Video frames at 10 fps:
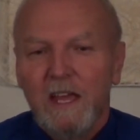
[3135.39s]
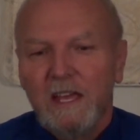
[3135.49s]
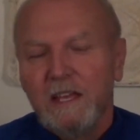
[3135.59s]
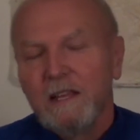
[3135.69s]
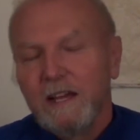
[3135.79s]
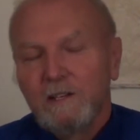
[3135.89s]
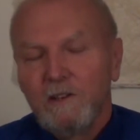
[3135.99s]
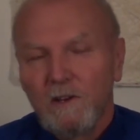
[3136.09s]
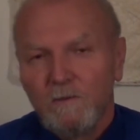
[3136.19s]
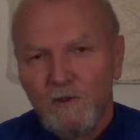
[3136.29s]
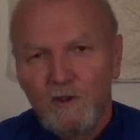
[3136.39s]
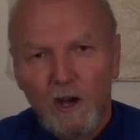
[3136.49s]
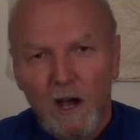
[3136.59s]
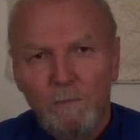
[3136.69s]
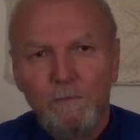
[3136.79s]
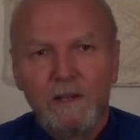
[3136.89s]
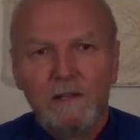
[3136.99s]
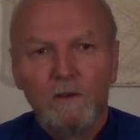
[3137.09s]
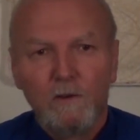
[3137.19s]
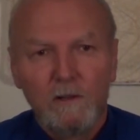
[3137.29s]
He liked to shop
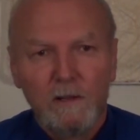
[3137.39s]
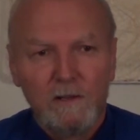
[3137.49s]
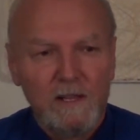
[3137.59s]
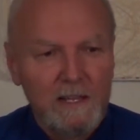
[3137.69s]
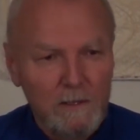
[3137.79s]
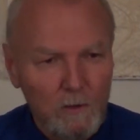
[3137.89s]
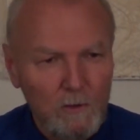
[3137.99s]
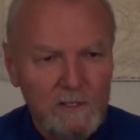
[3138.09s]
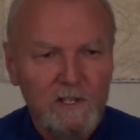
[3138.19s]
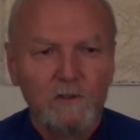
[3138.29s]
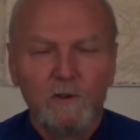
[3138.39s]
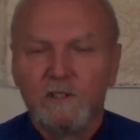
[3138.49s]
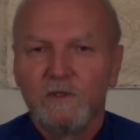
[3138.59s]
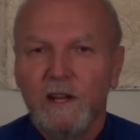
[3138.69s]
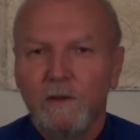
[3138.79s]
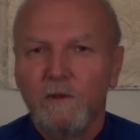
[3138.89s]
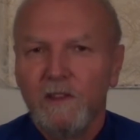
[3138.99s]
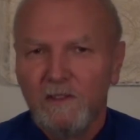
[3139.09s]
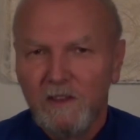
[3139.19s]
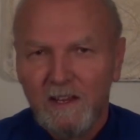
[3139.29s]
at local stores rather
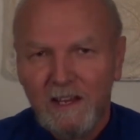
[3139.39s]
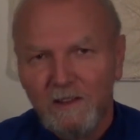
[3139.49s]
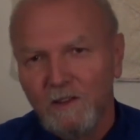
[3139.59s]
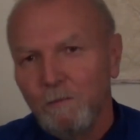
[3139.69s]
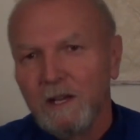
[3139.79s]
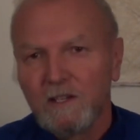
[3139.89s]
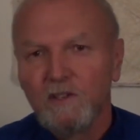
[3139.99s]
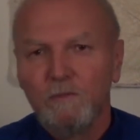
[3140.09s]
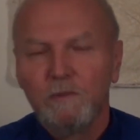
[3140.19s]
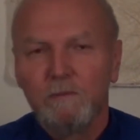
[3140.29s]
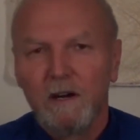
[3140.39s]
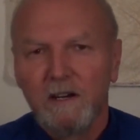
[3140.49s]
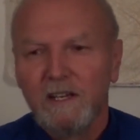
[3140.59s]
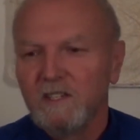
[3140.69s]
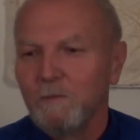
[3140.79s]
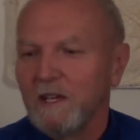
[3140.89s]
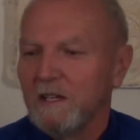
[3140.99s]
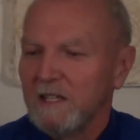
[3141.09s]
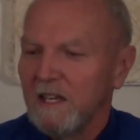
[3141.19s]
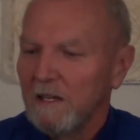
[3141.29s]
than in the big supermarkets
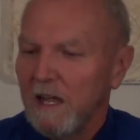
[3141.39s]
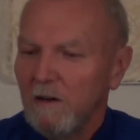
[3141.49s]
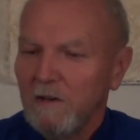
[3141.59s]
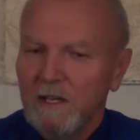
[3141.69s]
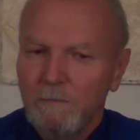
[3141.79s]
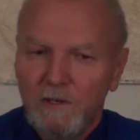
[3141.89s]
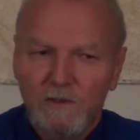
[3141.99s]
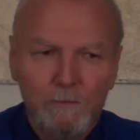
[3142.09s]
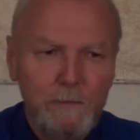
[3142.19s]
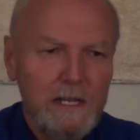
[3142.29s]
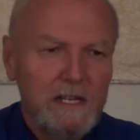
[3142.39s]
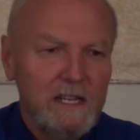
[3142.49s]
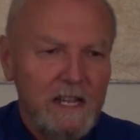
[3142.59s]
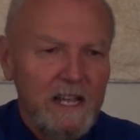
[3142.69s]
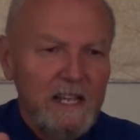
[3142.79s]
because it allowed him to meet